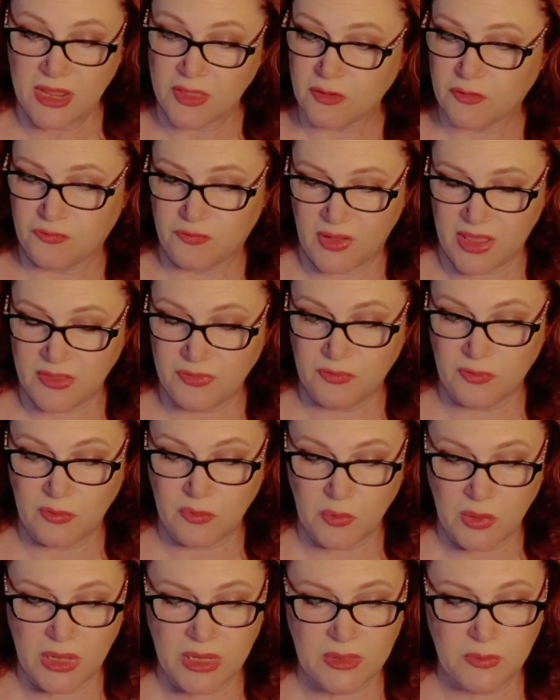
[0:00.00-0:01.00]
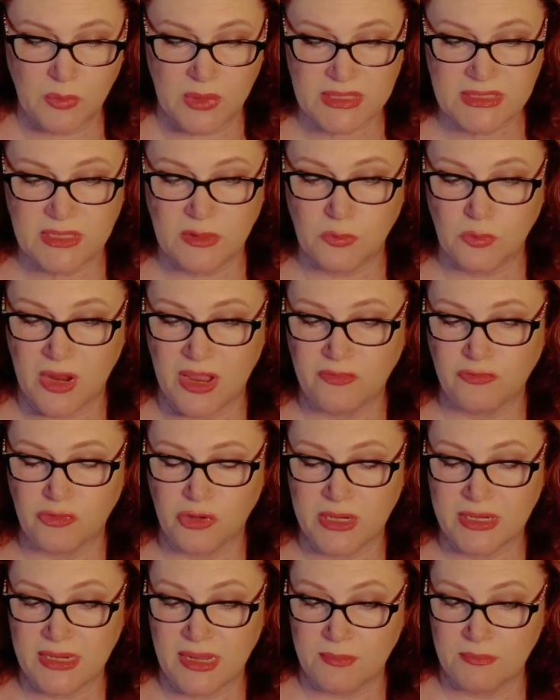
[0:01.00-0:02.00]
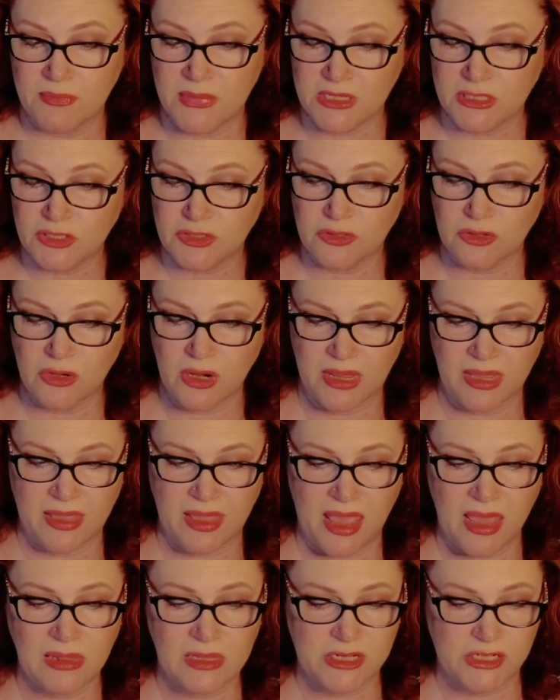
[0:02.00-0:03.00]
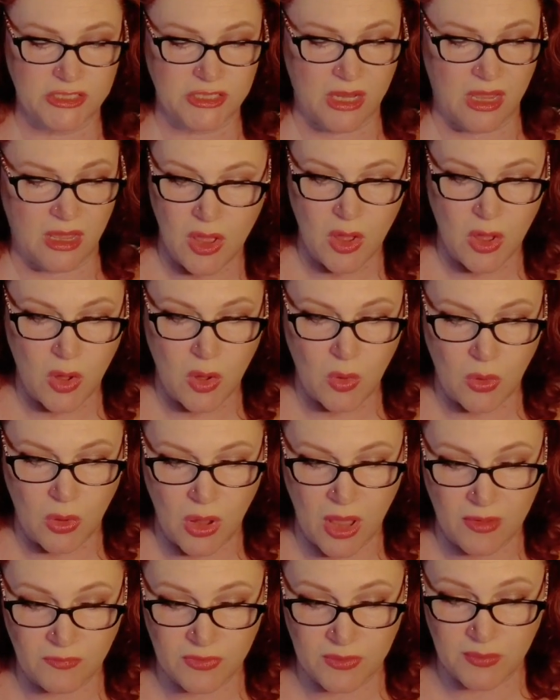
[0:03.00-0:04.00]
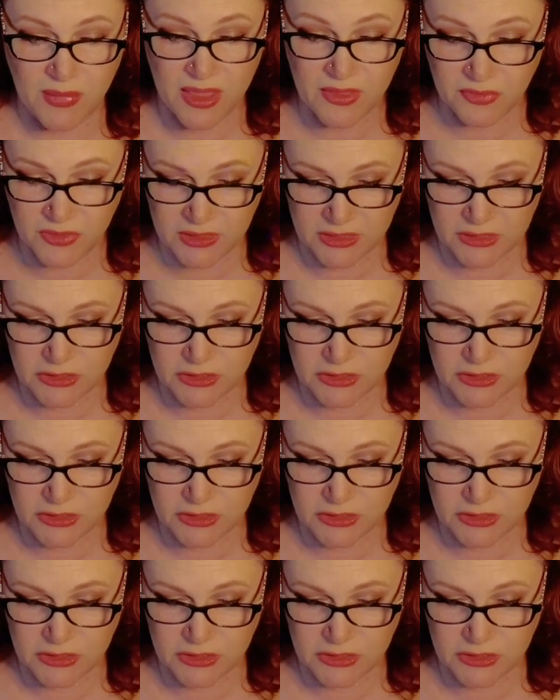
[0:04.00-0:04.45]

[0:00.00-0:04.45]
faithful one was the Reverend Mr. Gallows of the Methodist